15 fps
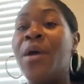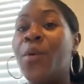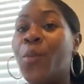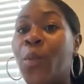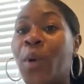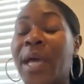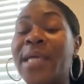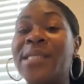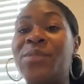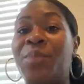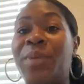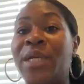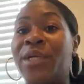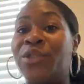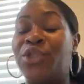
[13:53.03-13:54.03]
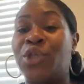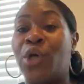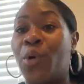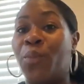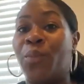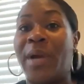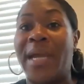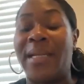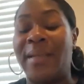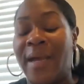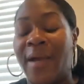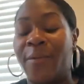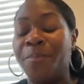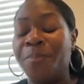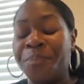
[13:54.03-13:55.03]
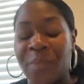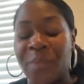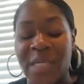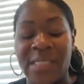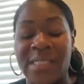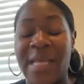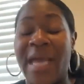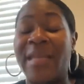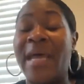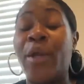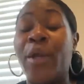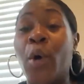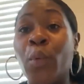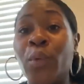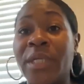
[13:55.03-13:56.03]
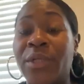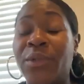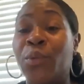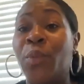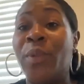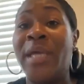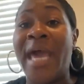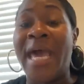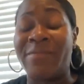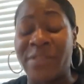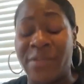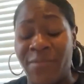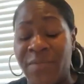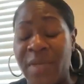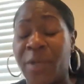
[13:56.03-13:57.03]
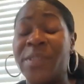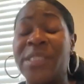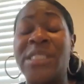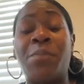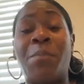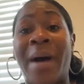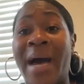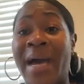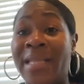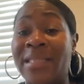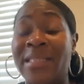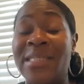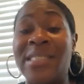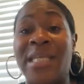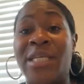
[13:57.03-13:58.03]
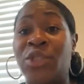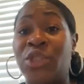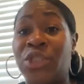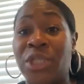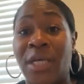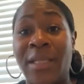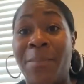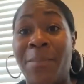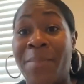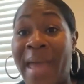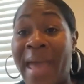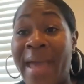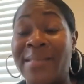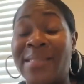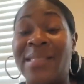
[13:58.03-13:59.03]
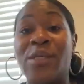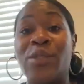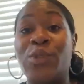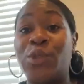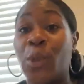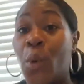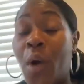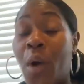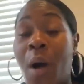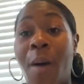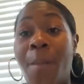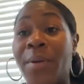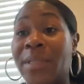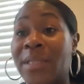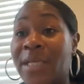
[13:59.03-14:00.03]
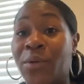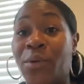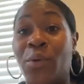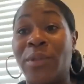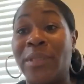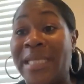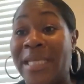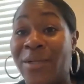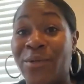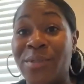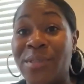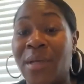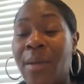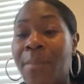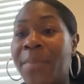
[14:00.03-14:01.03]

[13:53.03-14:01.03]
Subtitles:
What is being shown right now is that not only do we have some very spineless and jelly-backed so-called political leaders,